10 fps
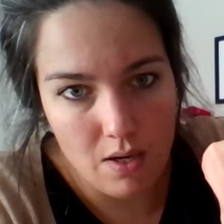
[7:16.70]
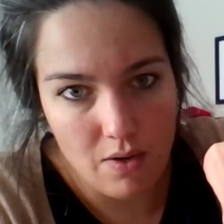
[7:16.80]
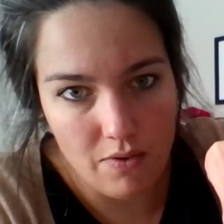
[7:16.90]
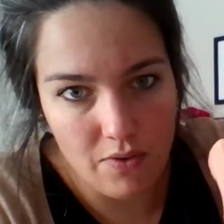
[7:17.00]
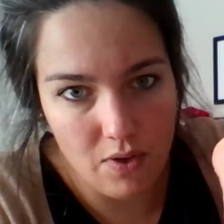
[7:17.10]

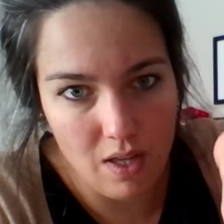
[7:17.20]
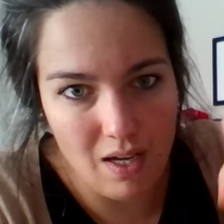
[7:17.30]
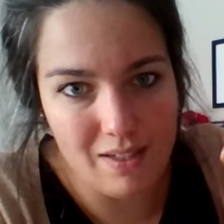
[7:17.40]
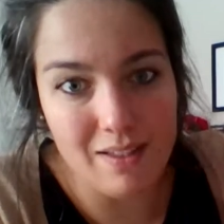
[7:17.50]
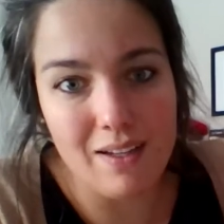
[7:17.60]
Full
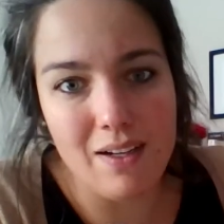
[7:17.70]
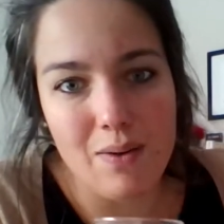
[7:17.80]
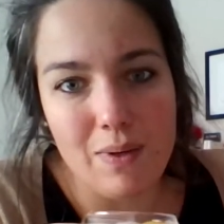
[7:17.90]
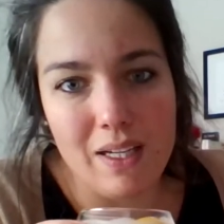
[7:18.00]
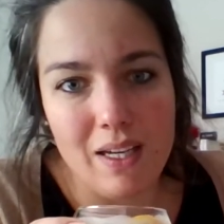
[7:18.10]
on. There
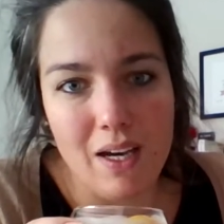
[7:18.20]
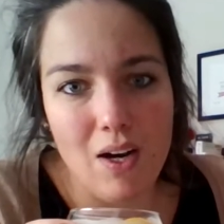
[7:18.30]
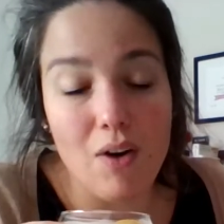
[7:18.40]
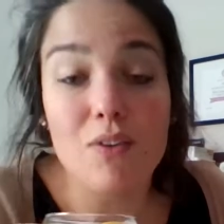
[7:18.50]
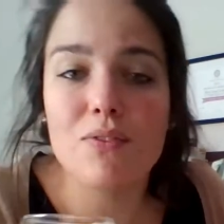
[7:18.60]
we
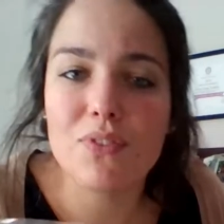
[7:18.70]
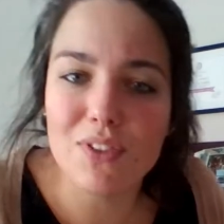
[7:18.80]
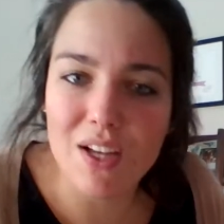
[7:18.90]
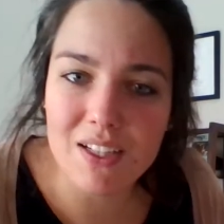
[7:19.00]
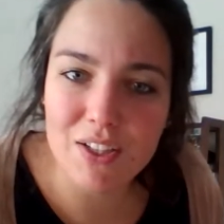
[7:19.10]
go. Full
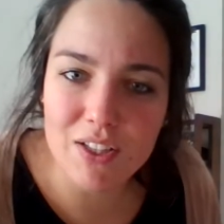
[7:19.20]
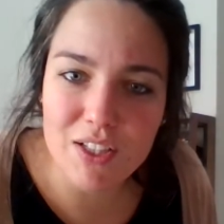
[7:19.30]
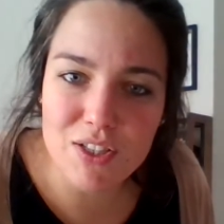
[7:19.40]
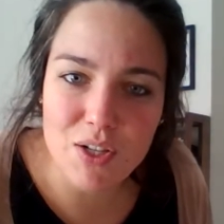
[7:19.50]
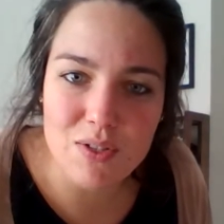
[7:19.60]
on
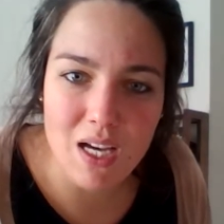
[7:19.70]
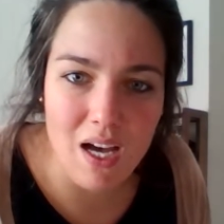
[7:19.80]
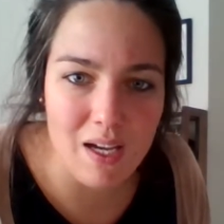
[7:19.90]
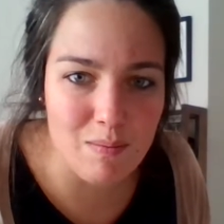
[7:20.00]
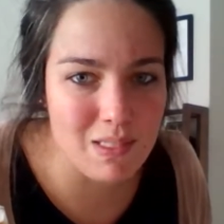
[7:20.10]
cooking show
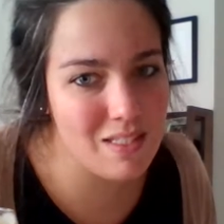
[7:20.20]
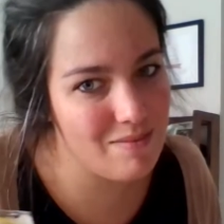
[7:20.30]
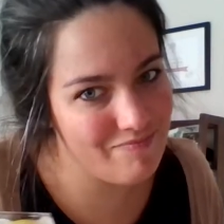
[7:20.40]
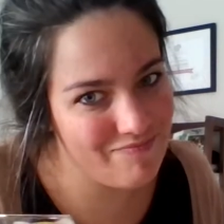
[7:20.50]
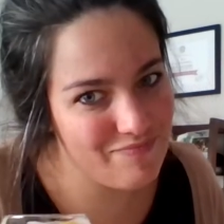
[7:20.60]
times.
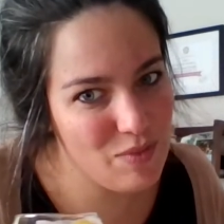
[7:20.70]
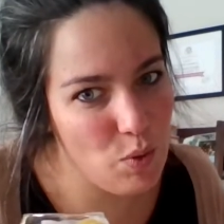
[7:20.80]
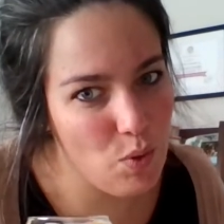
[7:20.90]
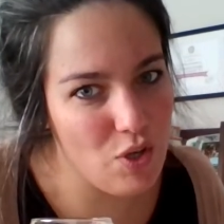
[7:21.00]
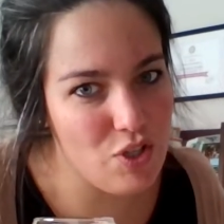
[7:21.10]

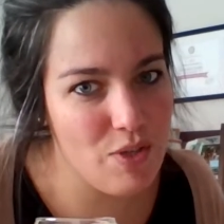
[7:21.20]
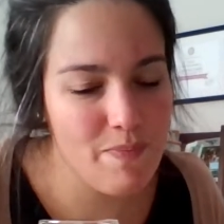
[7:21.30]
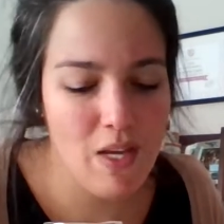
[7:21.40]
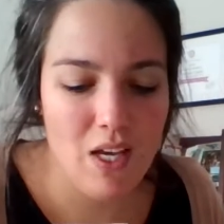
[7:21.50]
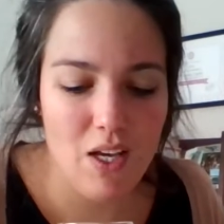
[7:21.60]
Gorge.
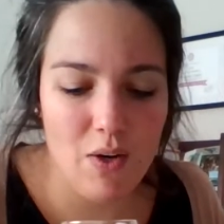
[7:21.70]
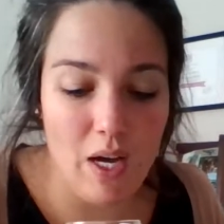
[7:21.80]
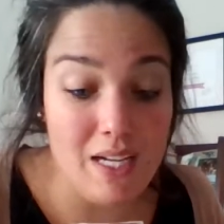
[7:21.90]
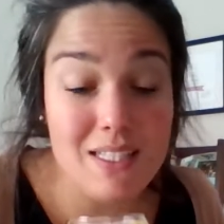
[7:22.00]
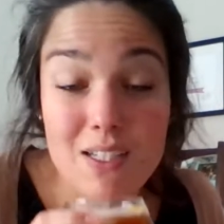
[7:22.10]

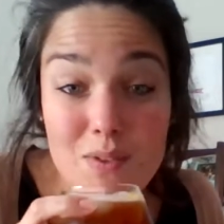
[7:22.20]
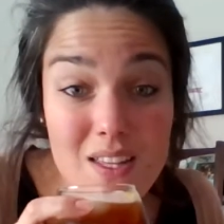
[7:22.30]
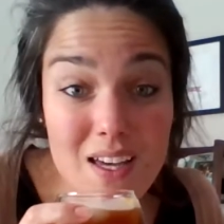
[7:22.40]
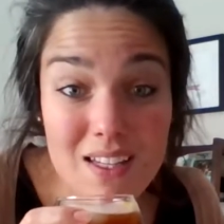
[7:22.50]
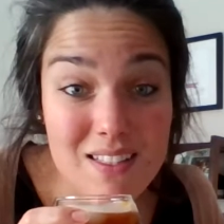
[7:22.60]
Okay, so
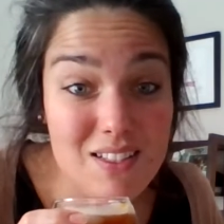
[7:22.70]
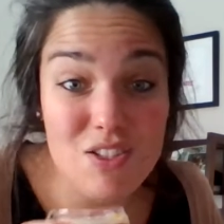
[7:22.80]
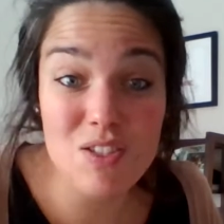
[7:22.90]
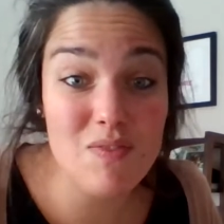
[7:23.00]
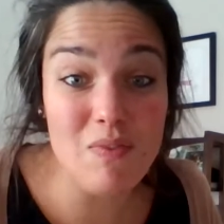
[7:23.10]
this is
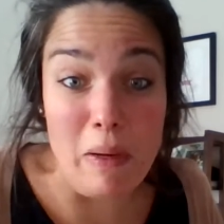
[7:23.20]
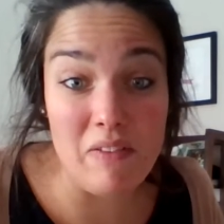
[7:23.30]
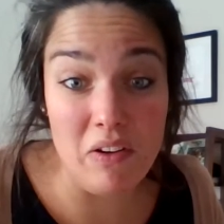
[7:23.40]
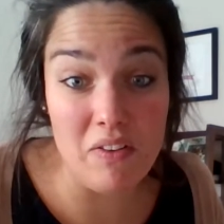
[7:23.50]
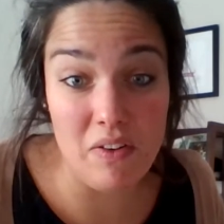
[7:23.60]
just my
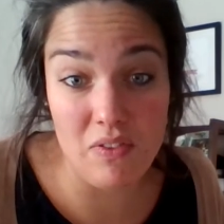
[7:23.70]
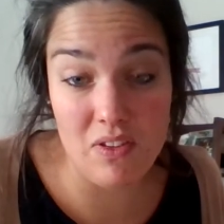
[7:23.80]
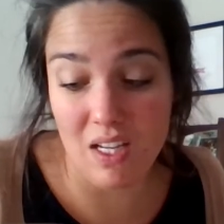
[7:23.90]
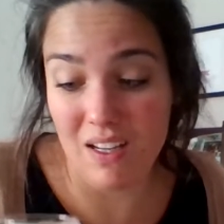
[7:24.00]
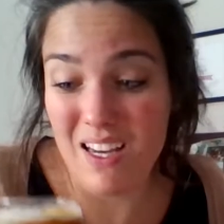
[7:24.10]
very favorite
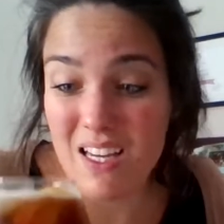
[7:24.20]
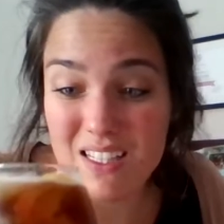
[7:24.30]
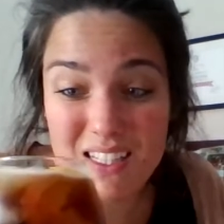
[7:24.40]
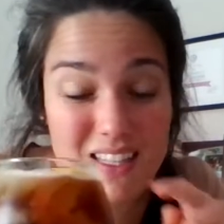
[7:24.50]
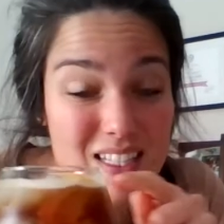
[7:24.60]
thing.
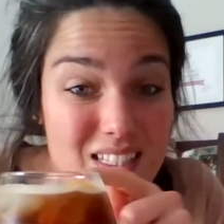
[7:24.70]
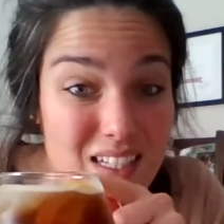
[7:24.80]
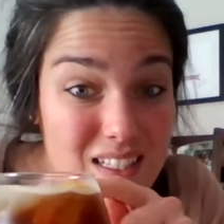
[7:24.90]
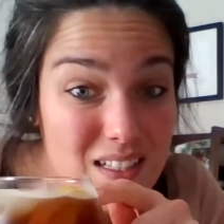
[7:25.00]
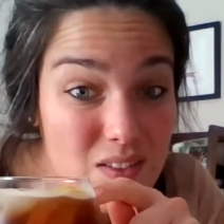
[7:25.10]
It's got this
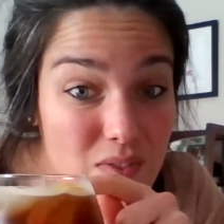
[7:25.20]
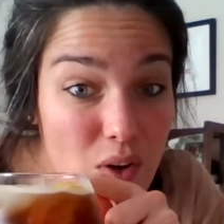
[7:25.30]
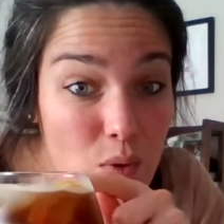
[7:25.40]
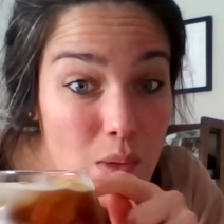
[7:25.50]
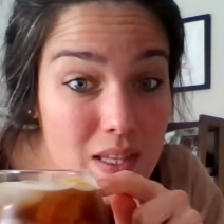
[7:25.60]
nice little
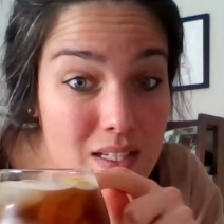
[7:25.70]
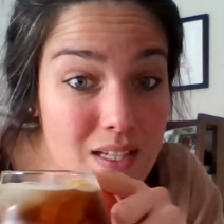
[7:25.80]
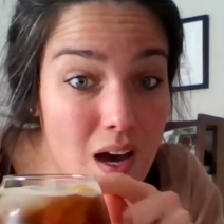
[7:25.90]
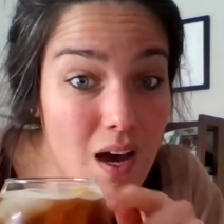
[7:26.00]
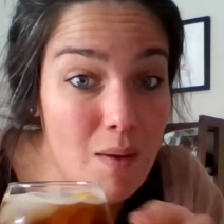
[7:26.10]
foam on the
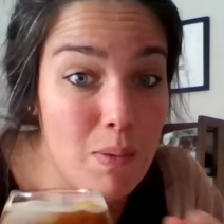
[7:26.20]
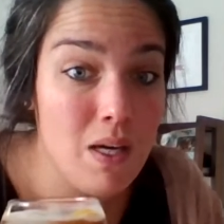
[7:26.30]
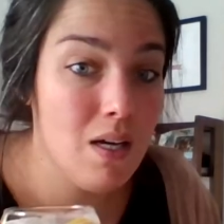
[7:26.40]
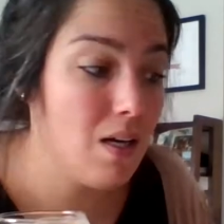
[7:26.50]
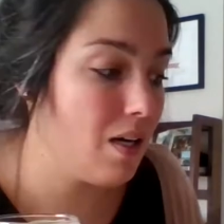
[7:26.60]
top.
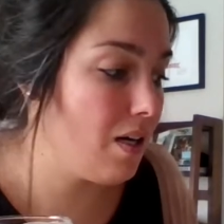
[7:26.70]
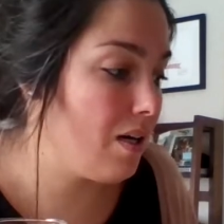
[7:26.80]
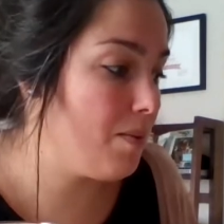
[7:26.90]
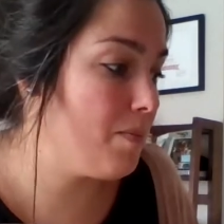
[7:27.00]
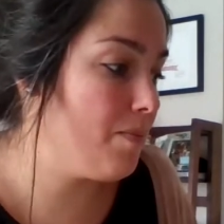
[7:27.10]

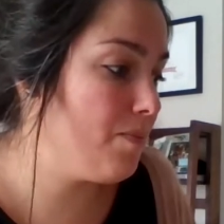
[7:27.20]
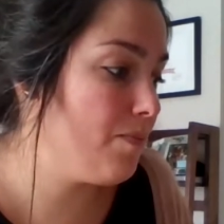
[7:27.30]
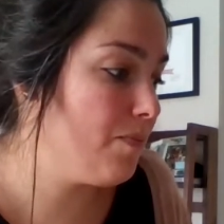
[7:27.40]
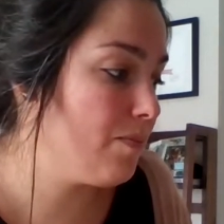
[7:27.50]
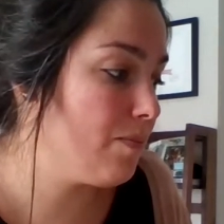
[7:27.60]
Um,
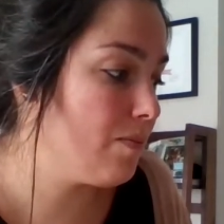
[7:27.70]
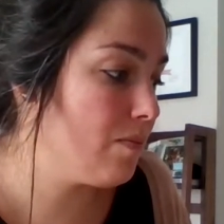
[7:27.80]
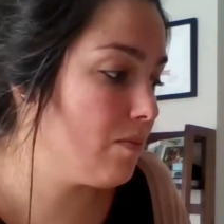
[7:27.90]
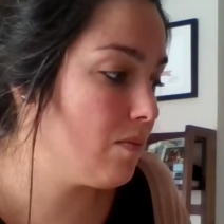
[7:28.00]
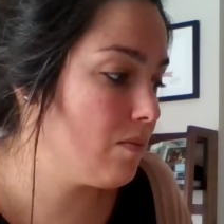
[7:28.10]

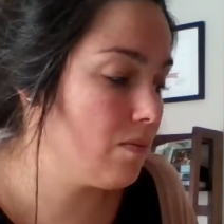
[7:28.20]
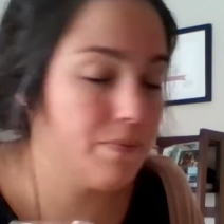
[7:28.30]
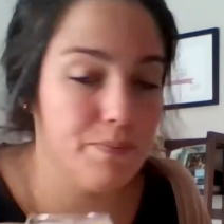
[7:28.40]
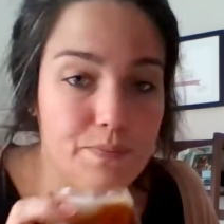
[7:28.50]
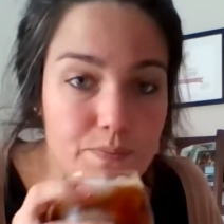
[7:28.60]

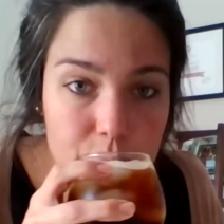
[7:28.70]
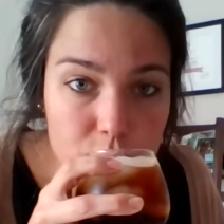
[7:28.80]
mm.